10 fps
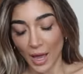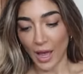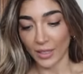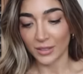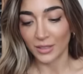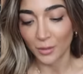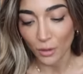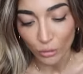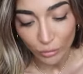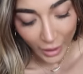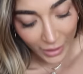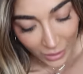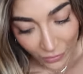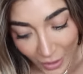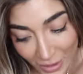And a great
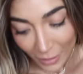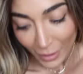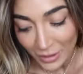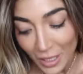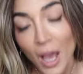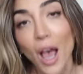first experience.